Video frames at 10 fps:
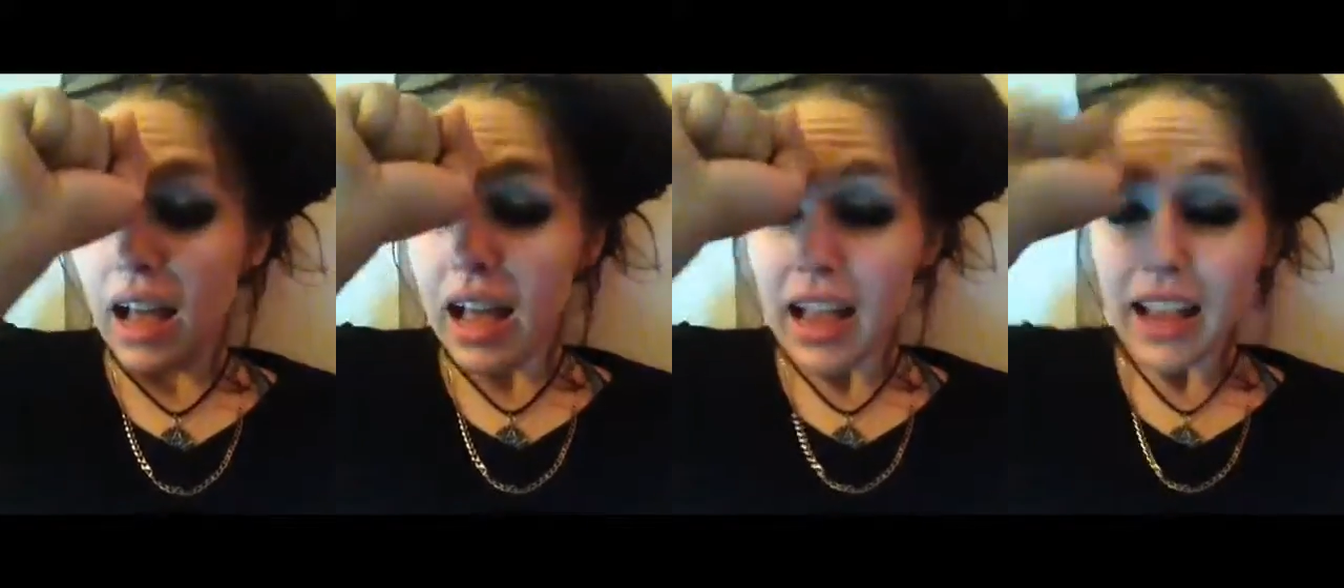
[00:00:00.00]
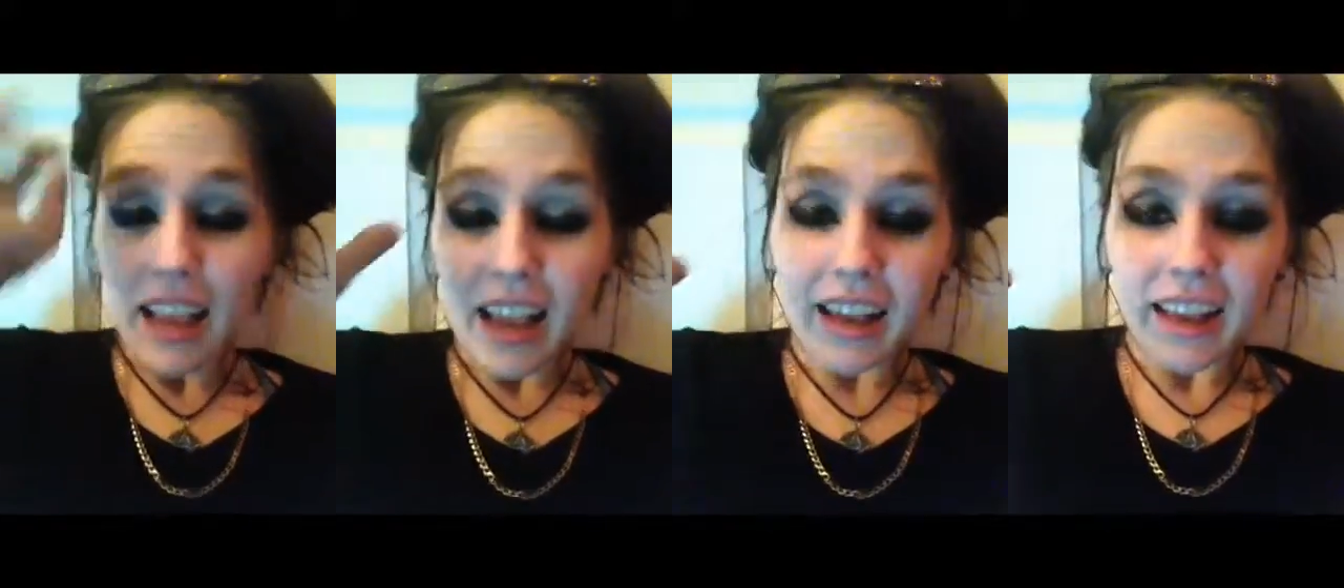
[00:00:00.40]
I
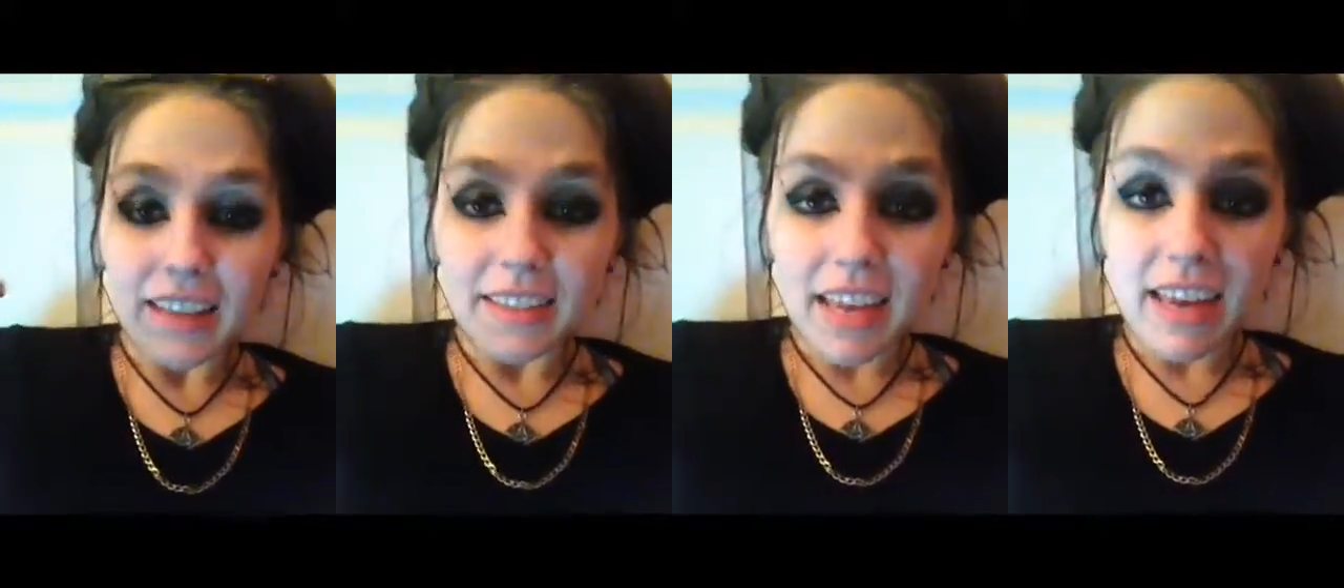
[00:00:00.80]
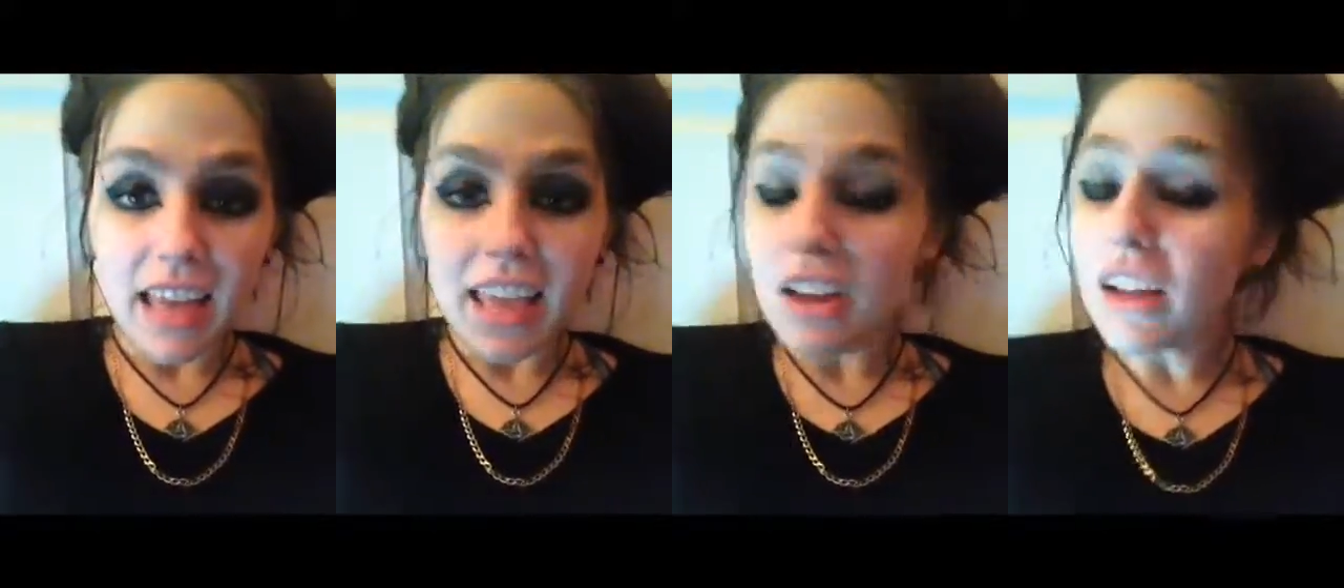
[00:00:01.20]
can't stand
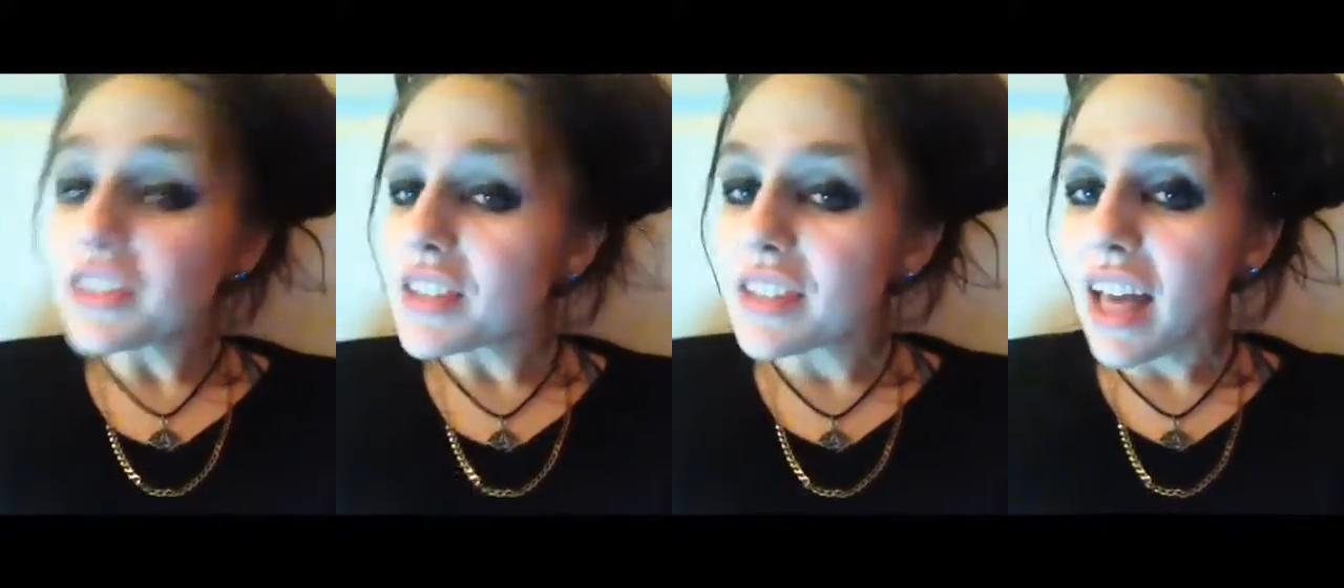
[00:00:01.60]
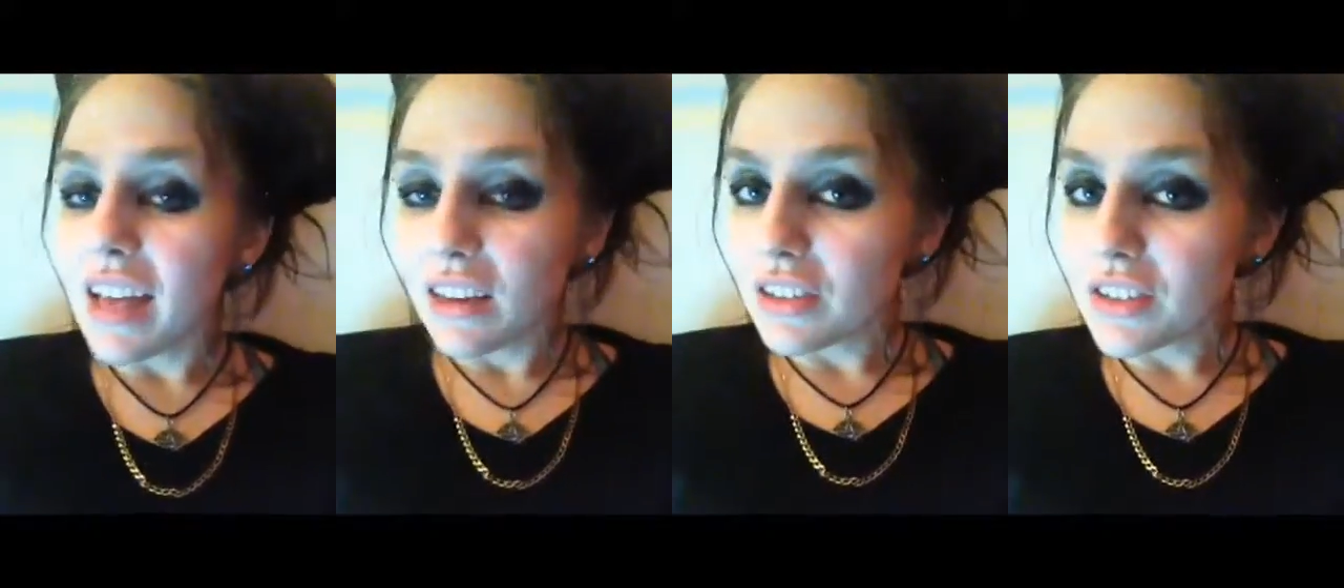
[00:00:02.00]
it. And not just
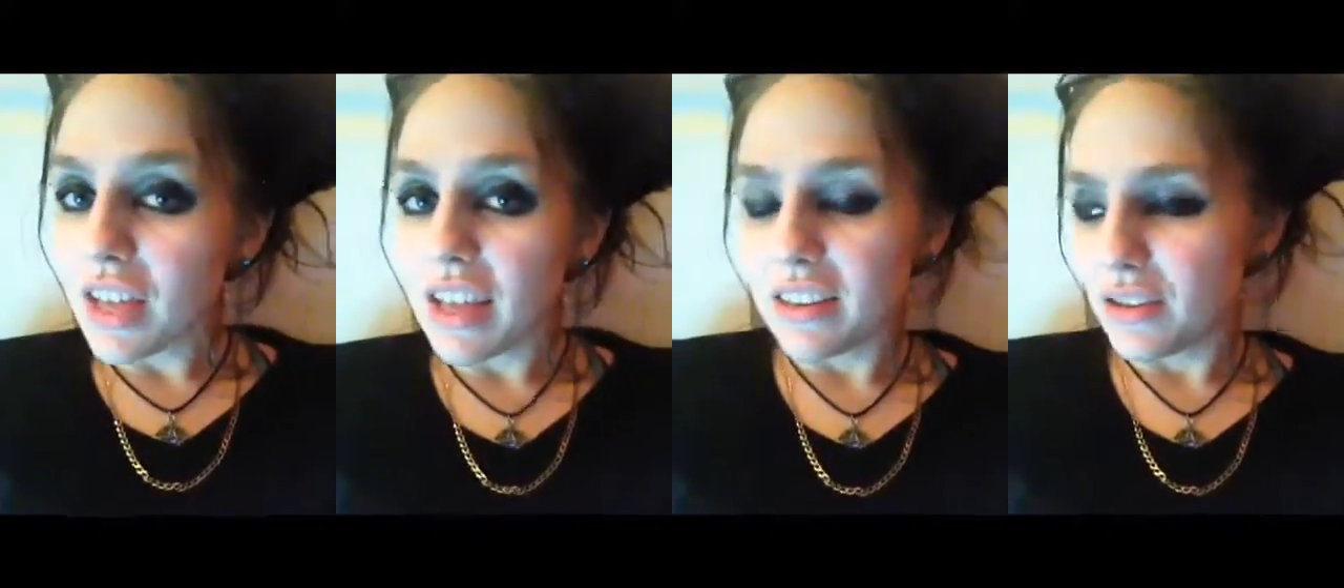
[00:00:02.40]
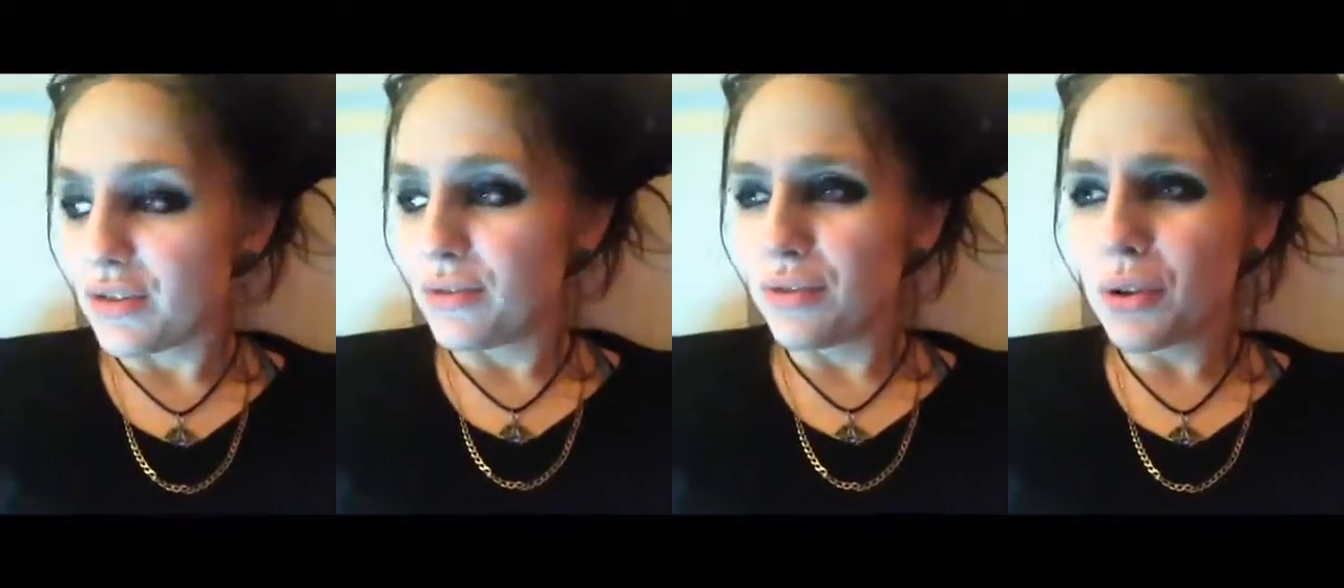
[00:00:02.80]
that.
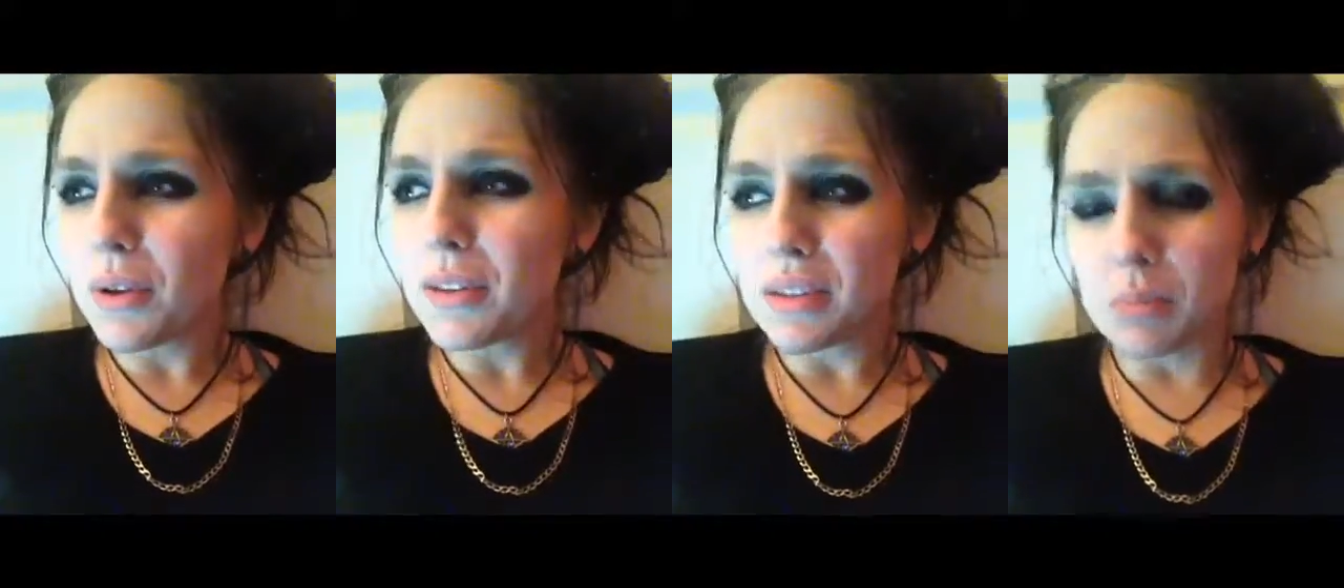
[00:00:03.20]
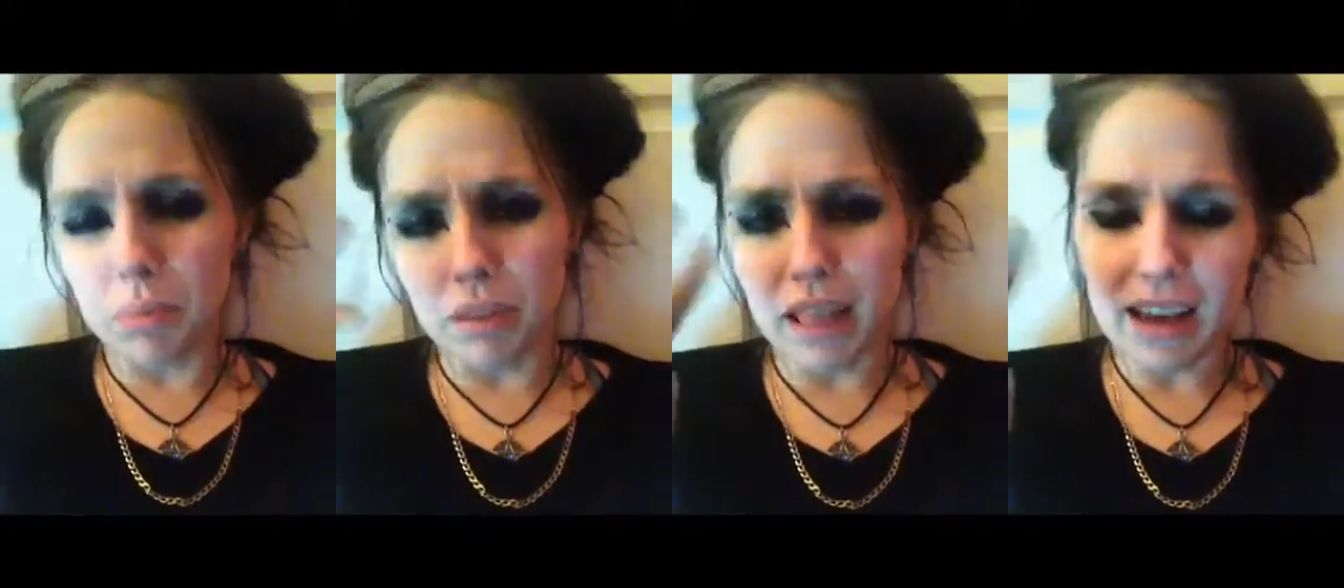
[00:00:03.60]
During this
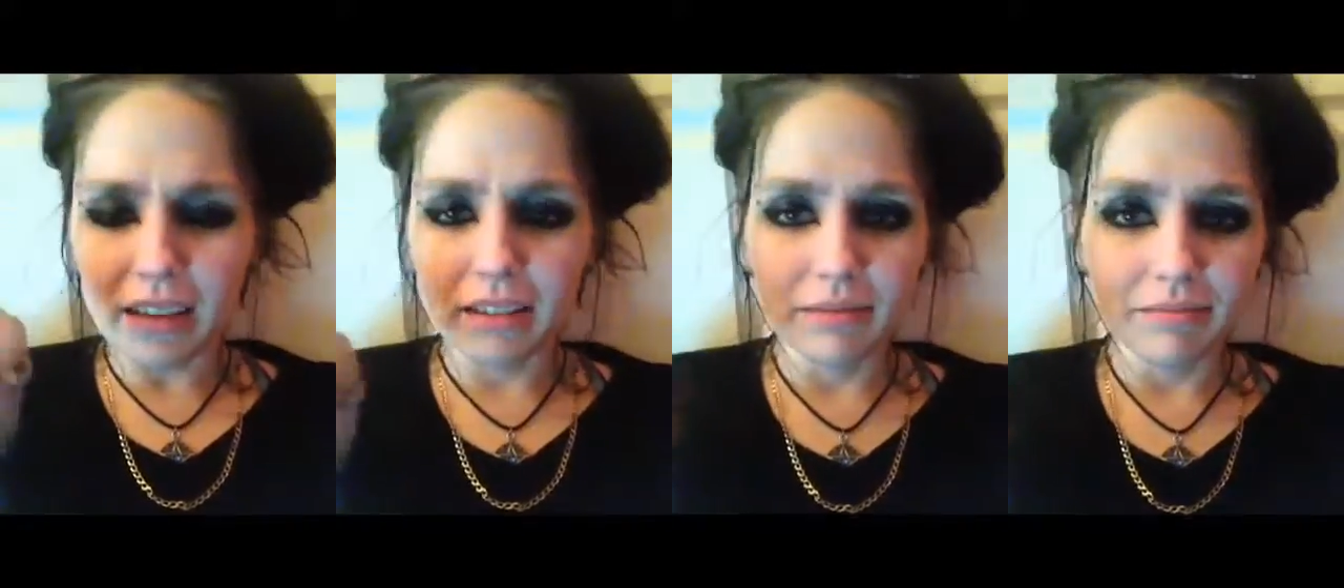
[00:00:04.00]
Black